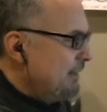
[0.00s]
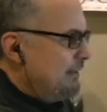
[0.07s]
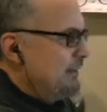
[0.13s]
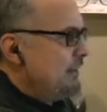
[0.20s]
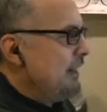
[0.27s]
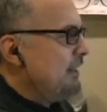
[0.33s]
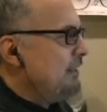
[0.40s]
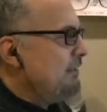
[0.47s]
The
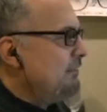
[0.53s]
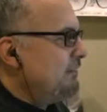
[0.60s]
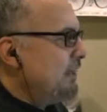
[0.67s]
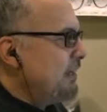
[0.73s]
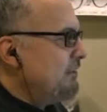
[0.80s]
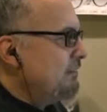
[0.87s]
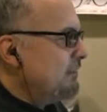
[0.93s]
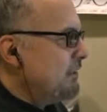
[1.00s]
United
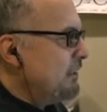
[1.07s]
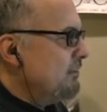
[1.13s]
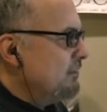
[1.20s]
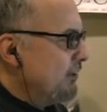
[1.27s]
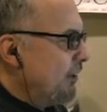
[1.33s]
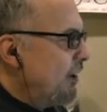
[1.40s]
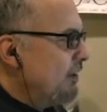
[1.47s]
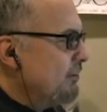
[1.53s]
States
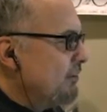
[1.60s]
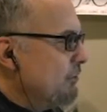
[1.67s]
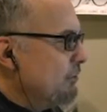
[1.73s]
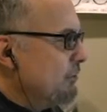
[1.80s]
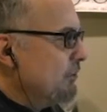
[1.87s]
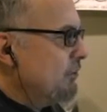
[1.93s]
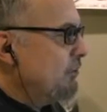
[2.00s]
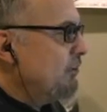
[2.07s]
needs laws that
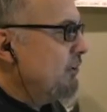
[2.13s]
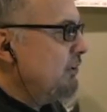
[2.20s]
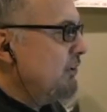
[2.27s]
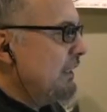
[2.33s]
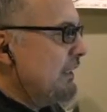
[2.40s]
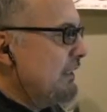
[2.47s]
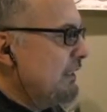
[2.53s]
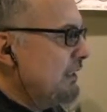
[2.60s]
will
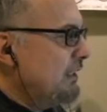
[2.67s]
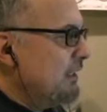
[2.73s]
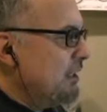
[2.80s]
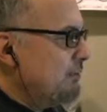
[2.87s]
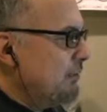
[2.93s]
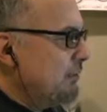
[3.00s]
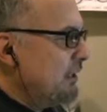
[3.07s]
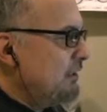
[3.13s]
deter illegal
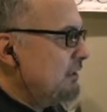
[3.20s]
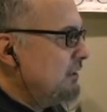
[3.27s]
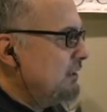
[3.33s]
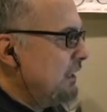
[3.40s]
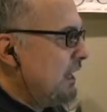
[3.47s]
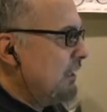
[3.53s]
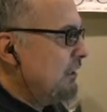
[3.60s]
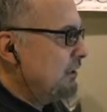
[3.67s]

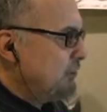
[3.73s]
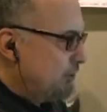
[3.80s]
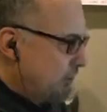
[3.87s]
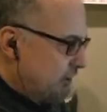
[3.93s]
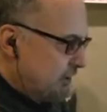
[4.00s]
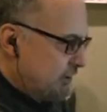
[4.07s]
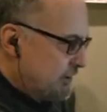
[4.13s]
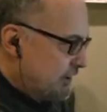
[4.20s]
immigration, not
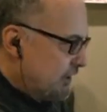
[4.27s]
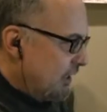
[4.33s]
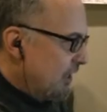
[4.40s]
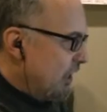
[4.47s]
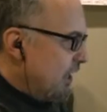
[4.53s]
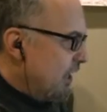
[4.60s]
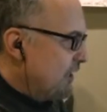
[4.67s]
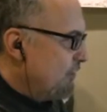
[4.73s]
encourage it.
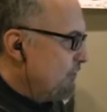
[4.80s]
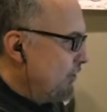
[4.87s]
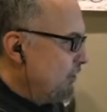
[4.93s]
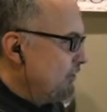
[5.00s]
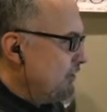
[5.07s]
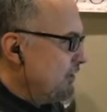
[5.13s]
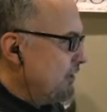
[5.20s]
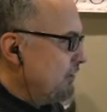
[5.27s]

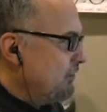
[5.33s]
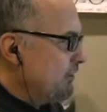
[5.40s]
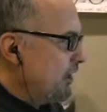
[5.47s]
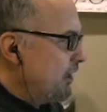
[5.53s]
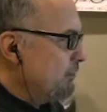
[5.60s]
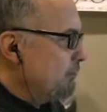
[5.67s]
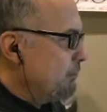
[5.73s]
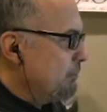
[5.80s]
Enforcing these
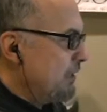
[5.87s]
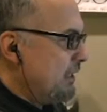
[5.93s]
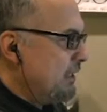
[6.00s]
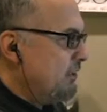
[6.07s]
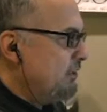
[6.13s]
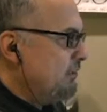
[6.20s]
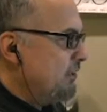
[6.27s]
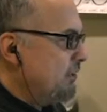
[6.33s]
laws would be
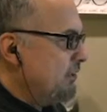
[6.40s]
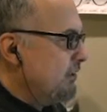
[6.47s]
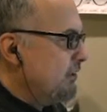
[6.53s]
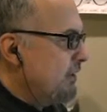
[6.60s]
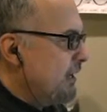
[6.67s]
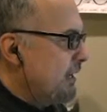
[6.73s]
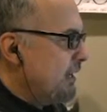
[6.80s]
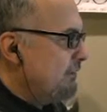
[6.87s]
easier
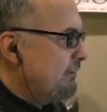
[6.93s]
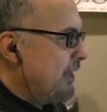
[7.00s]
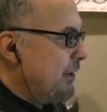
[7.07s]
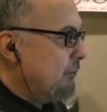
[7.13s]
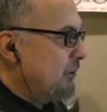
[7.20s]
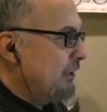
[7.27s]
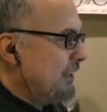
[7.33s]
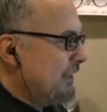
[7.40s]
if
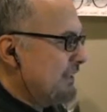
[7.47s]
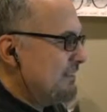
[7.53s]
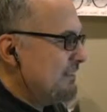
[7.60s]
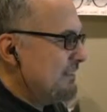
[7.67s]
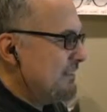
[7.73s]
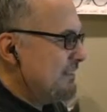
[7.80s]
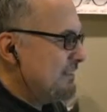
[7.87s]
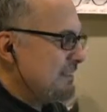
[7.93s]
they were at
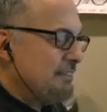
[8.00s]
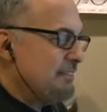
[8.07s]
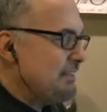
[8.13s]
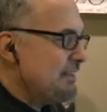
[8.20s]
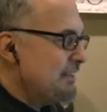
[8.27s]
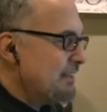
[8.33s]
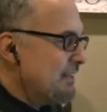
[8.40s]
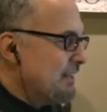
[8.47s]
least
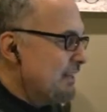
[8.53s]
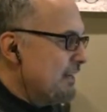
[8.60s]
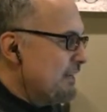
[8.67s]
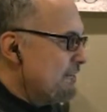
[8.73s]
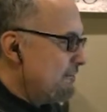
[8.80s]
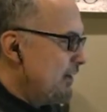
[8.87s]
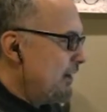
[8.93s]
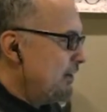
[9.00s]
consistent,
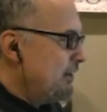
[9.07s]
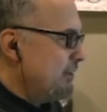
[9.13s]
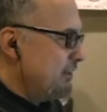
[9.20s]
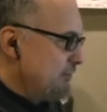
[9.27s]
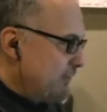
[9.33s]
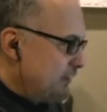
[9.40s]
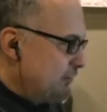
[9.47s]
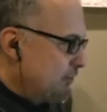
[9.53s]
fair, and
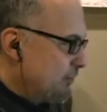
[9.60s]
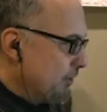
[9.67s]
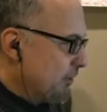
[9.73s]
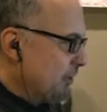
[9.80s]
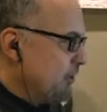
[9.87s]
defensible.